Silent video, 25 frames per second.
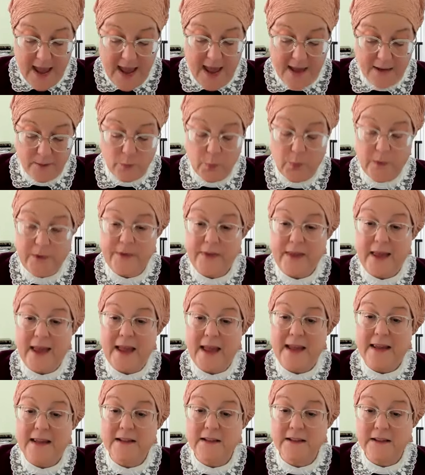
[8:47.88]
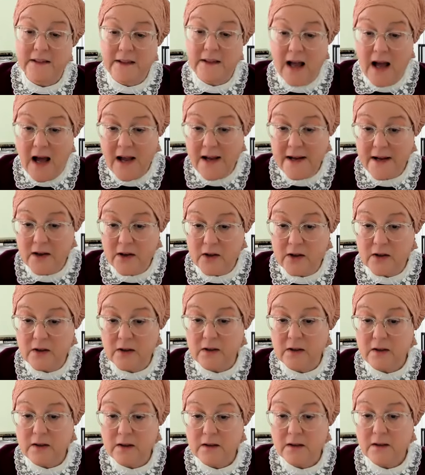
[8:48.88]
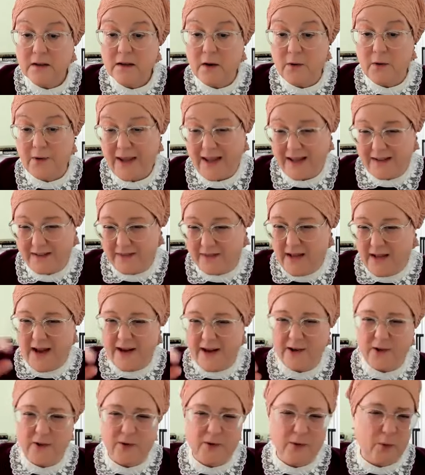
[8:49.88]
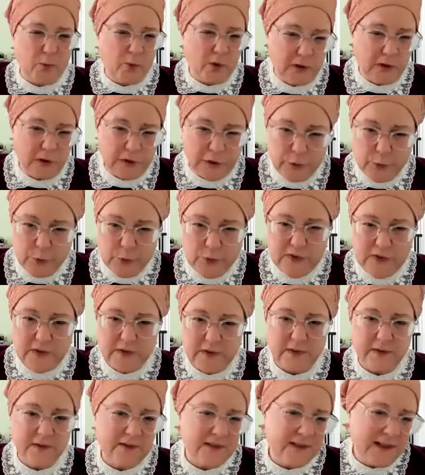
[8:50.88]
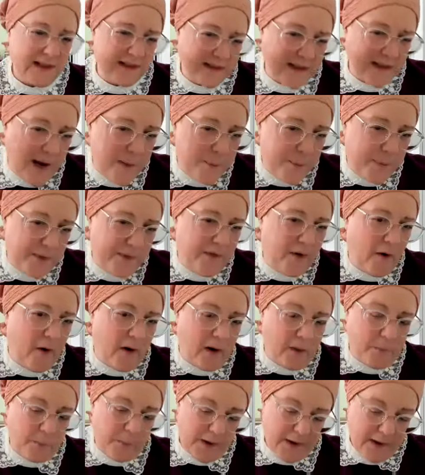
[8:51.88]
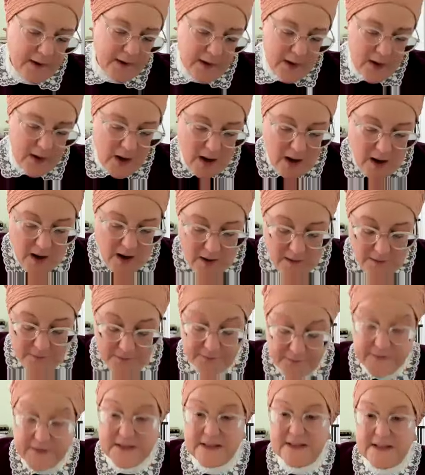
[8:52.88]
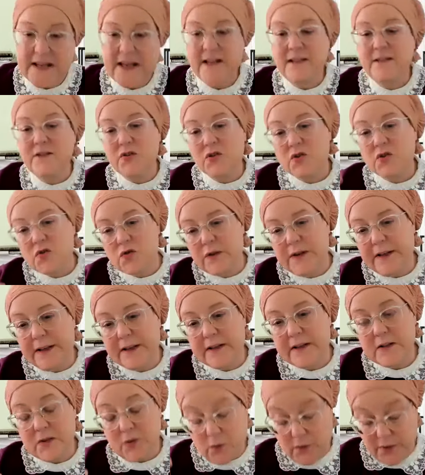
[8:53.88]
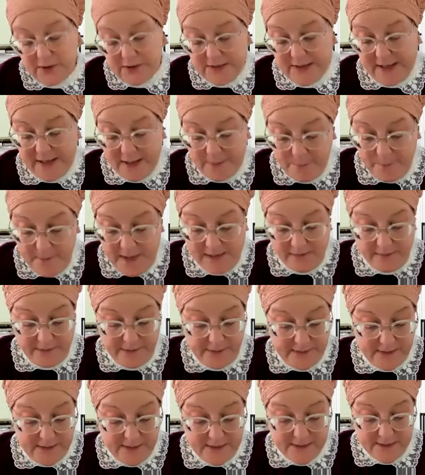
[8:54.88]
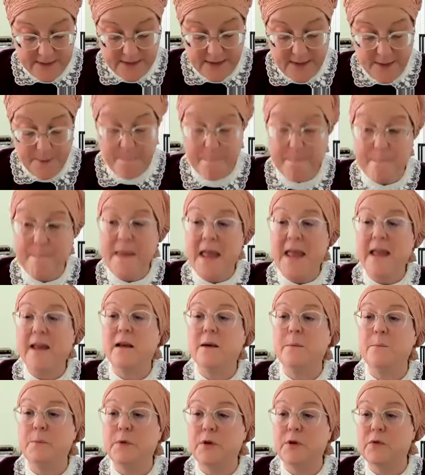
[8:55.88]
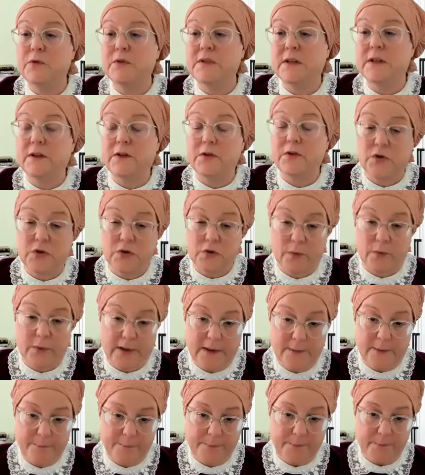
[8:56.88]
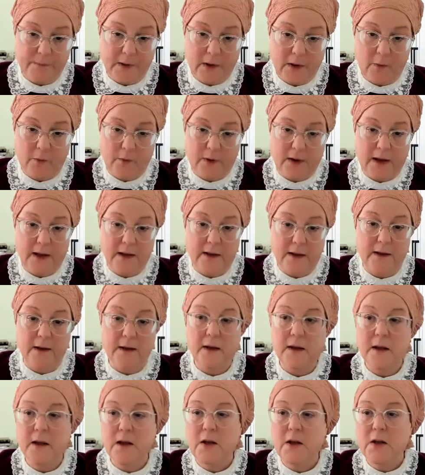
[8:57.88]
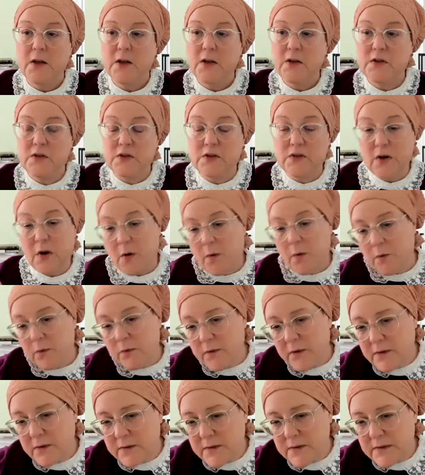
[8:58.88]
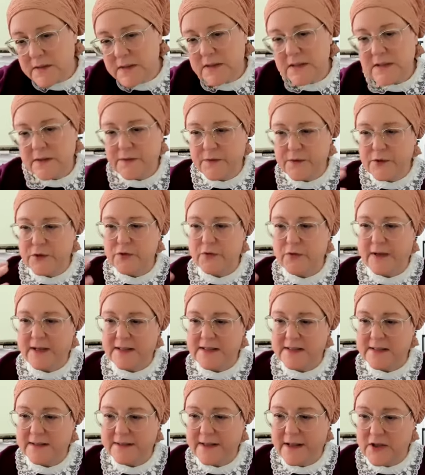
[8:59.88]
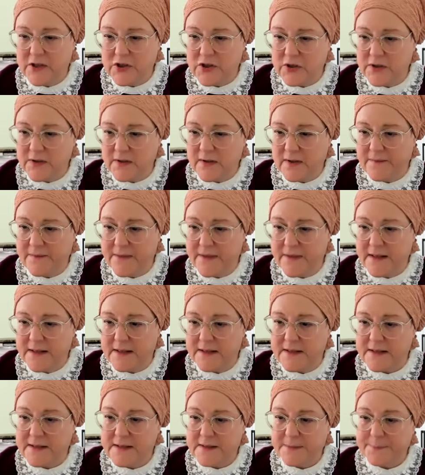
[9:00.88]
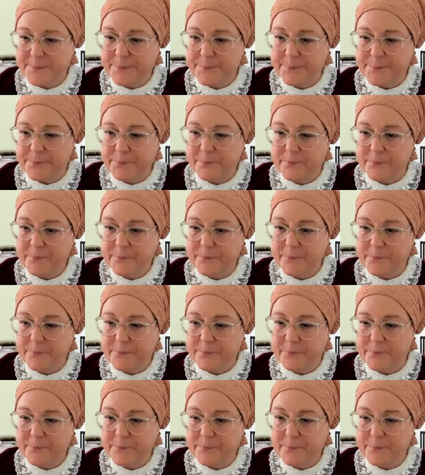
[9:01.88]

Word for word: and with a lyre. Okay, a lyre or a lute, a type of harp, of 10 strings or 10 melodies, make music to him, okay? So there's different translation of this.